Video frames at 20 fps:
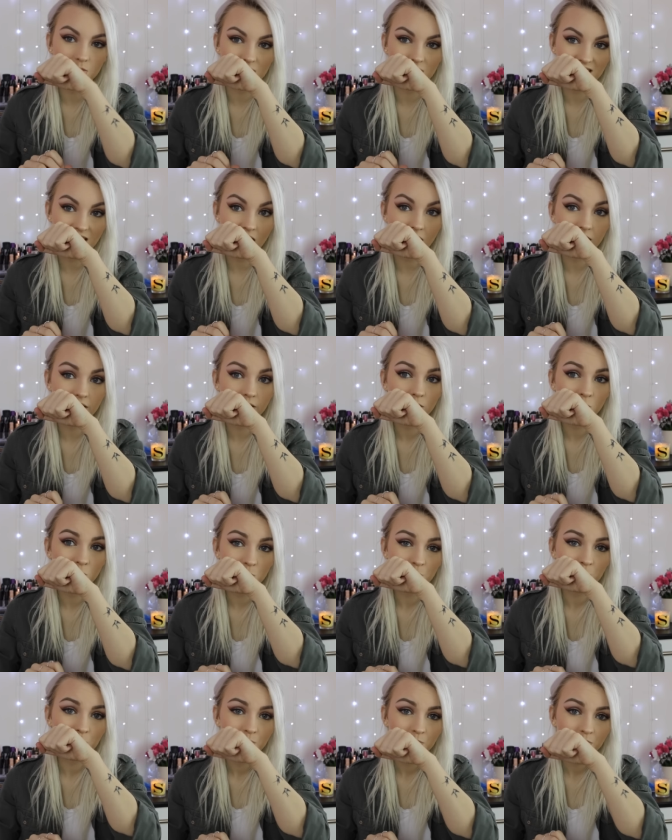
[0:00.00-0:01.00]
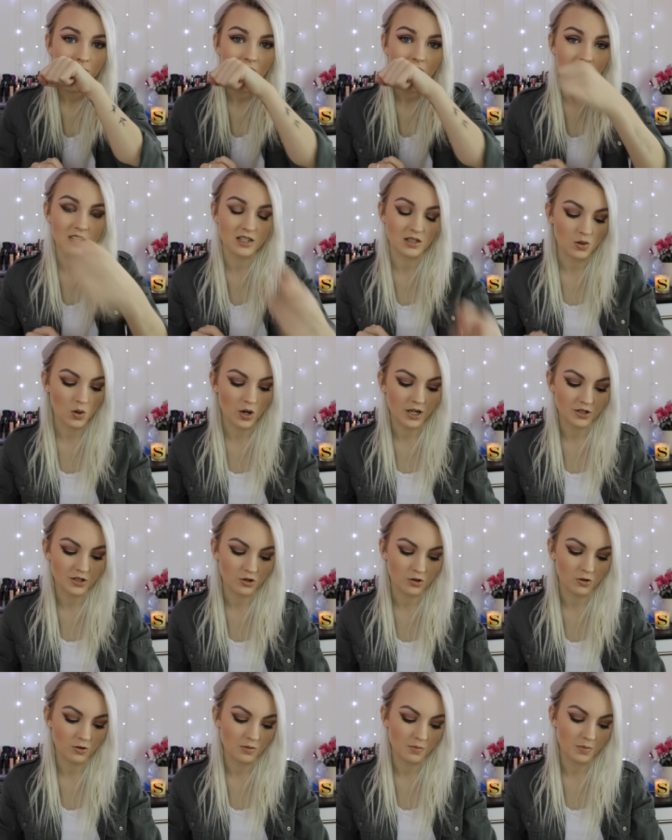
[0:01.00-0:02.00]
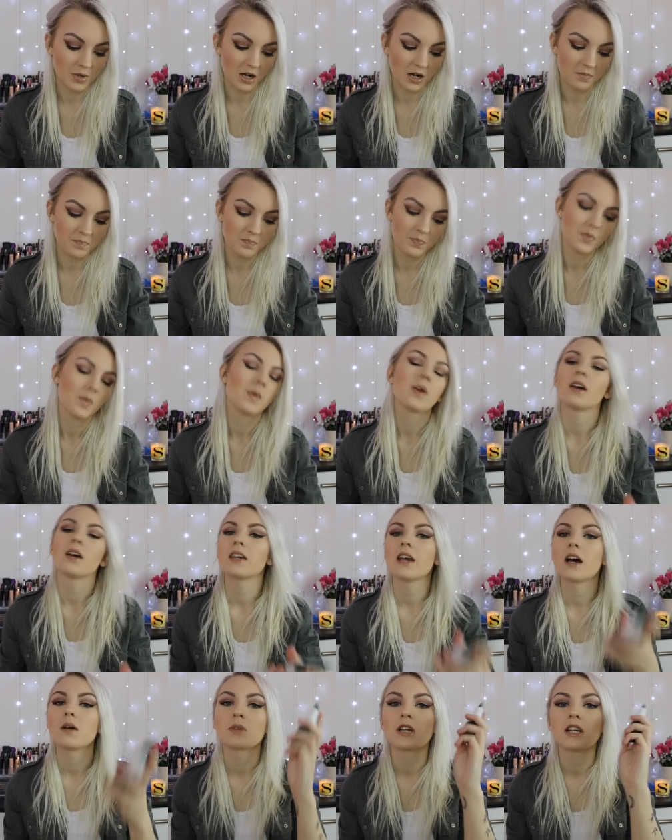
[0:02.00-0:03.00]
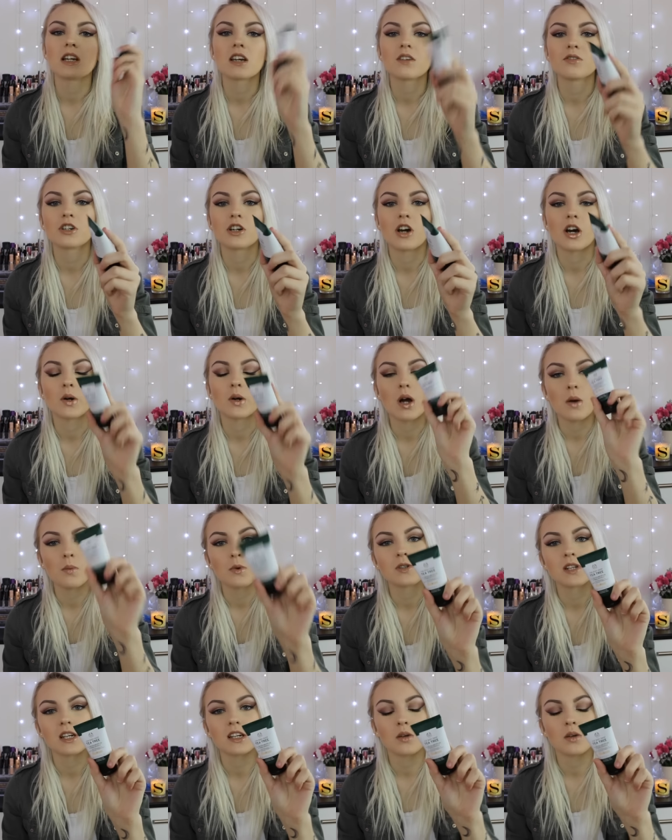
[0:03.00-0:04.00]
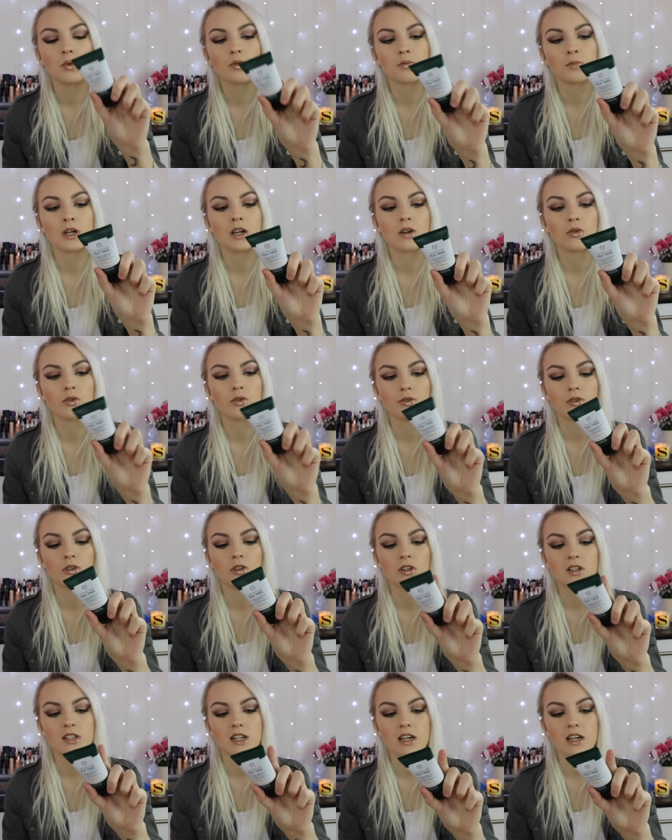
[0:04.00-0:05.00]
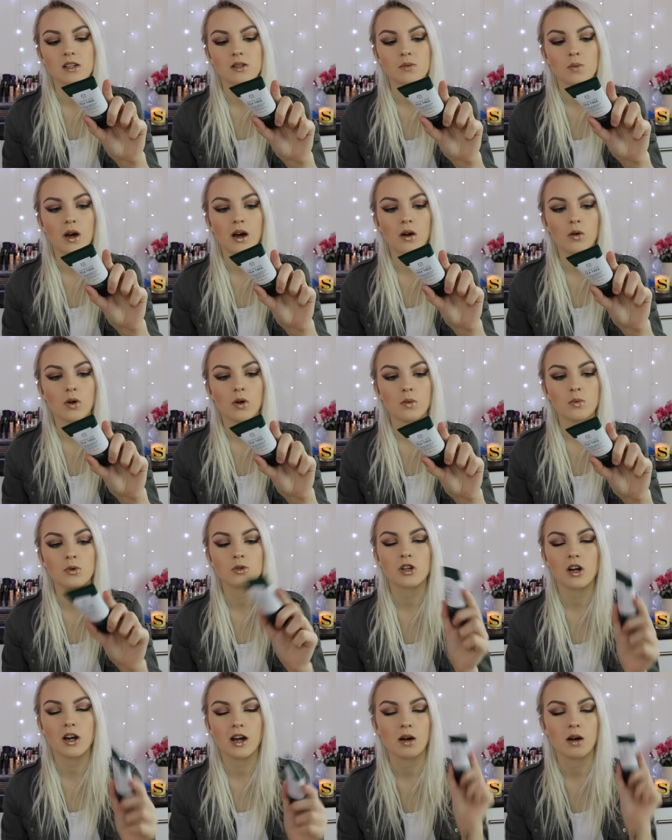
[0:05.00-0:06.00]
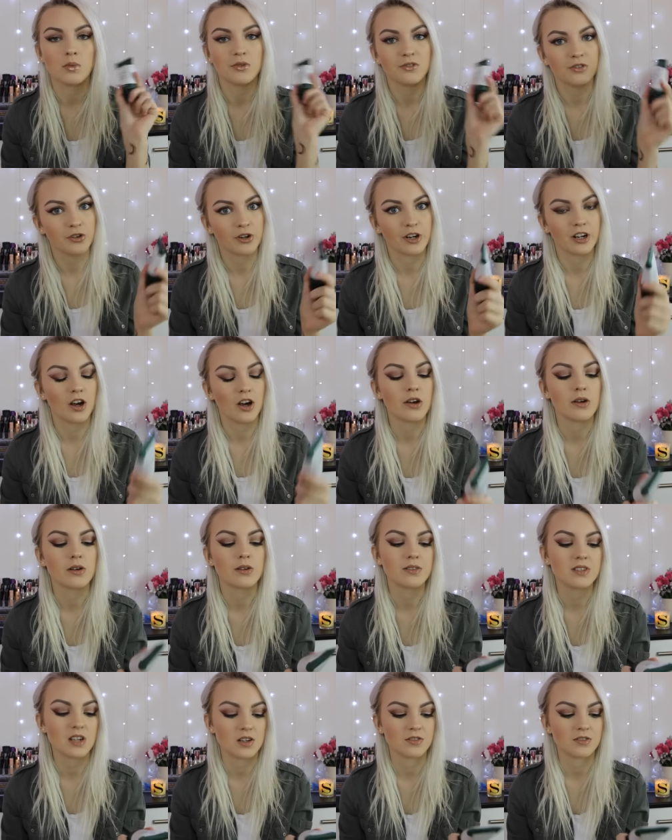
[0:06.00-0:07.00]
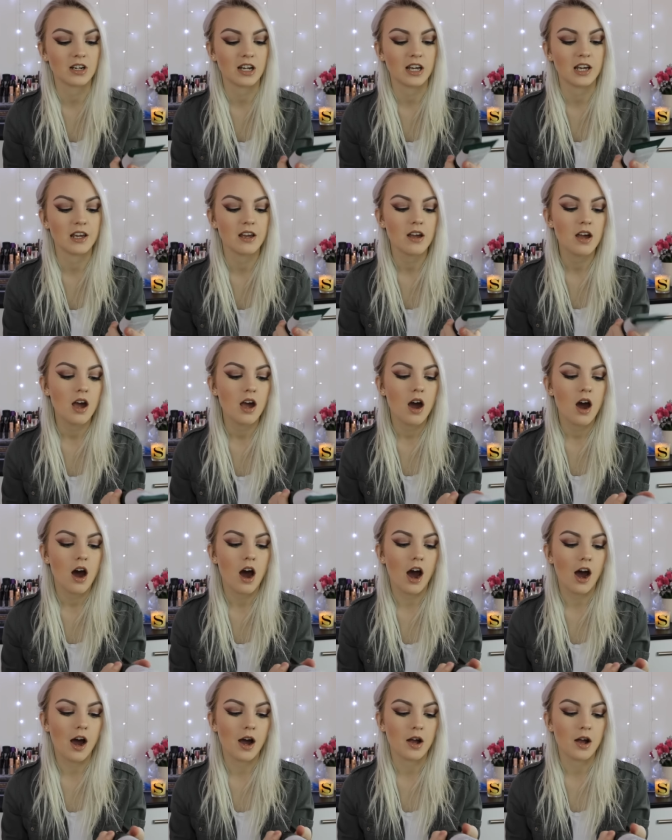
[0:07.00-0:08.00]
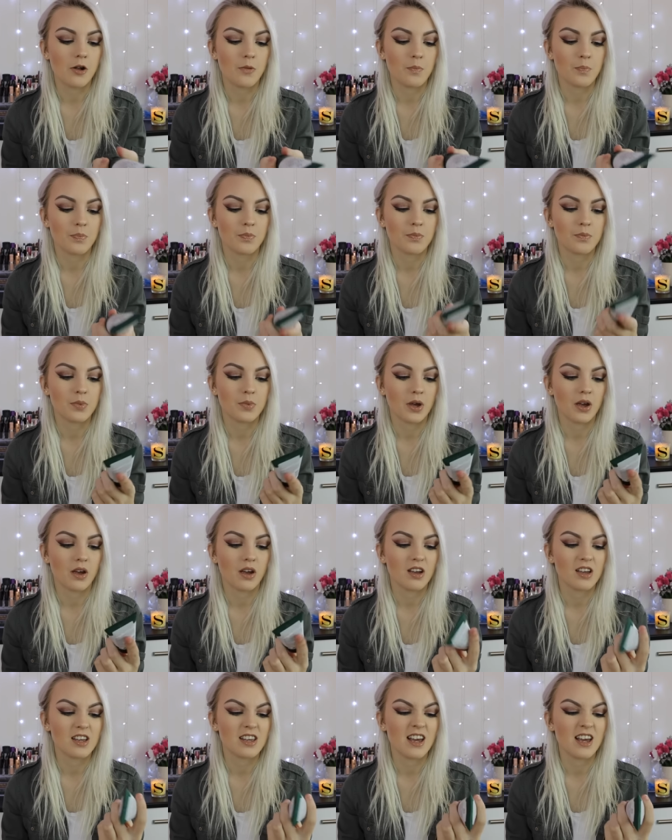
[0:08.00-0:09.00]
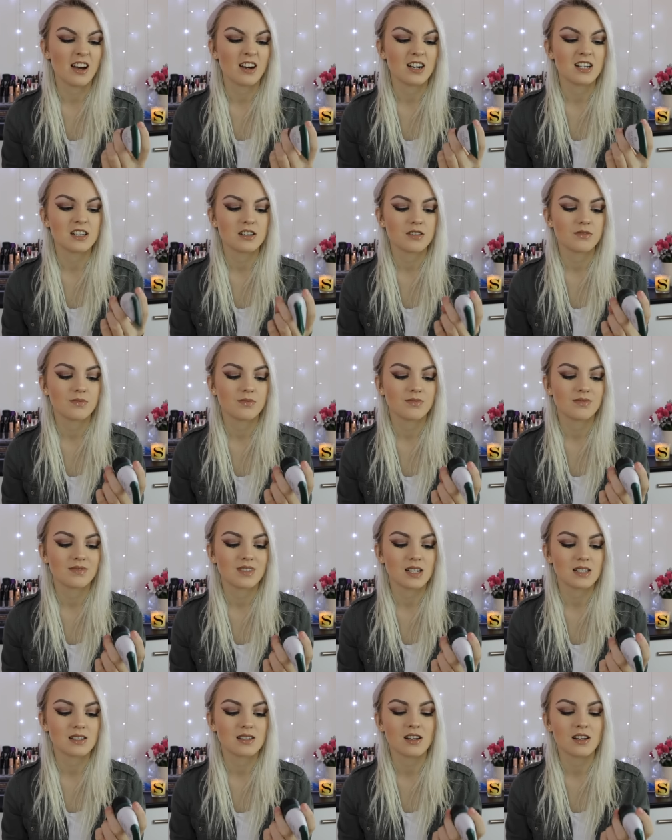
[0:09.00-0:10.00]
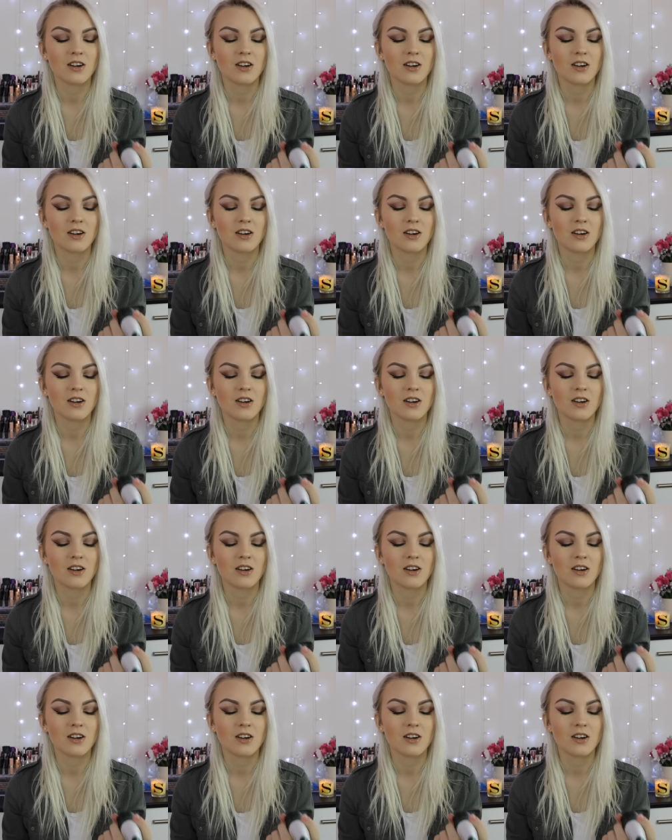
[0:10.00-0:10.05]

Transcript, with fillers: scent is quite strong. But yeah, I'm going to give it a go. I will take it with me on holiday as well. I will try it out before I go, definitely. But yeah, I don't know